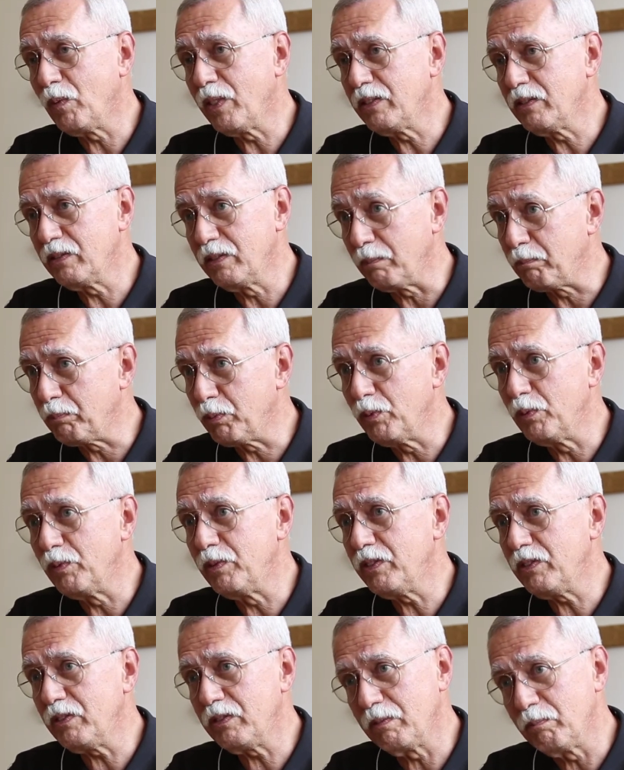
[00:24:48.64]
ones, the
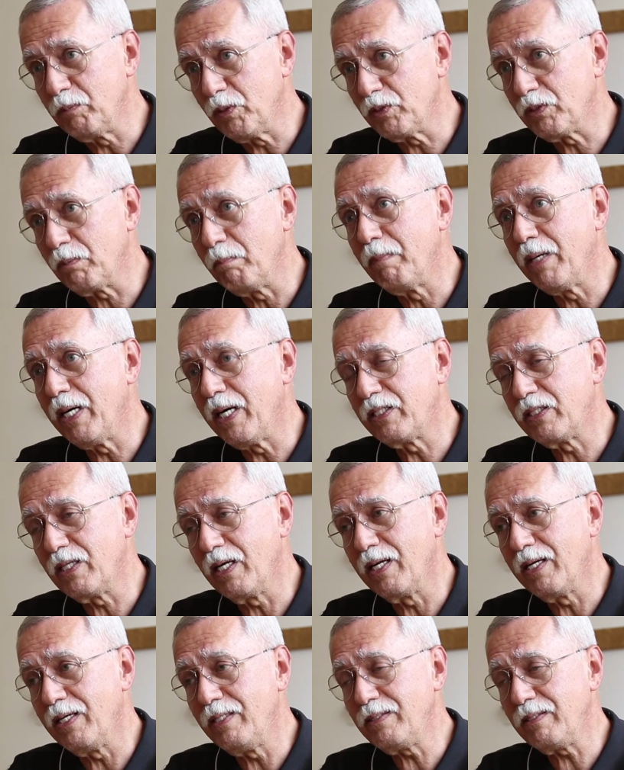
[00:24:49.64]
poorest, the most
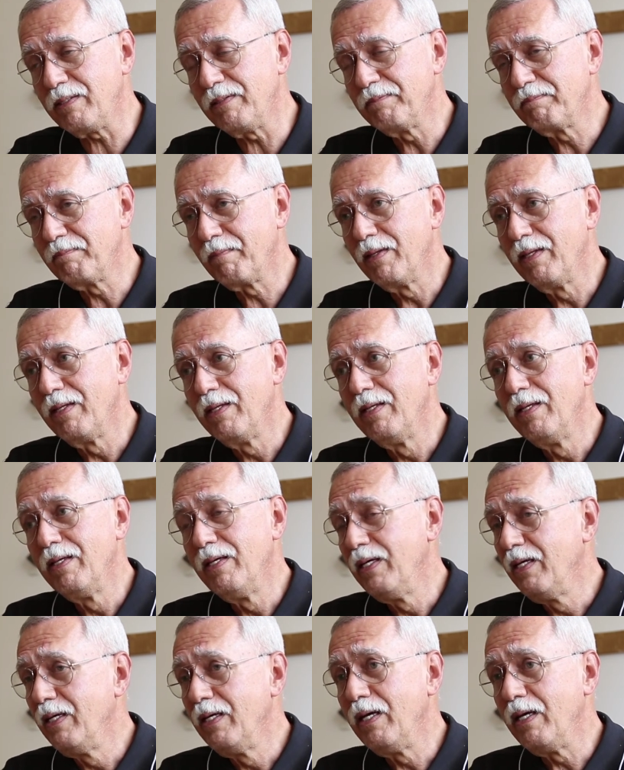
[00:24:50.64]
marginalized,
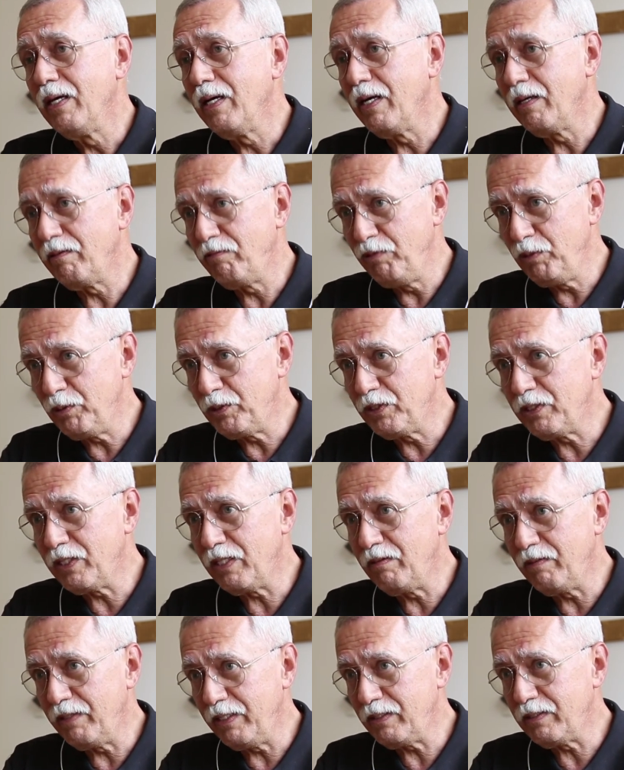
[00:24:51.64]
and future
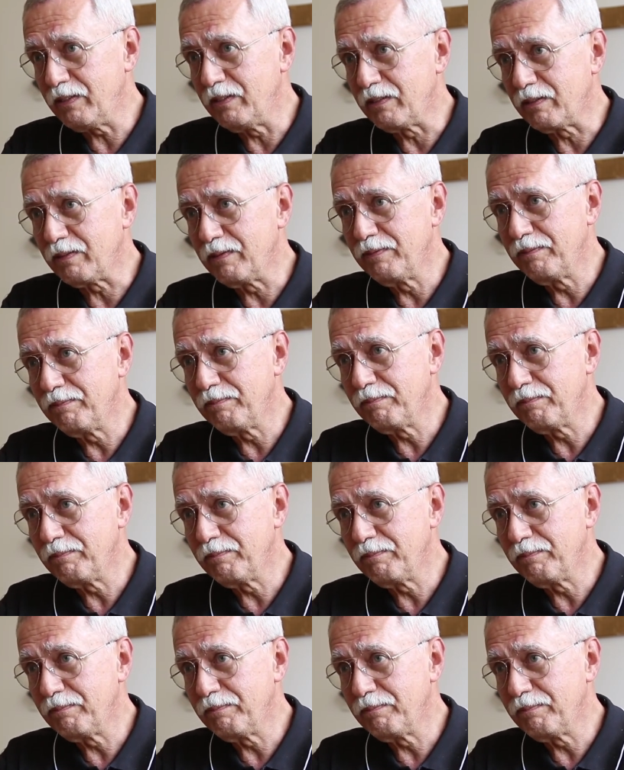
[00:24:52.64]
generations.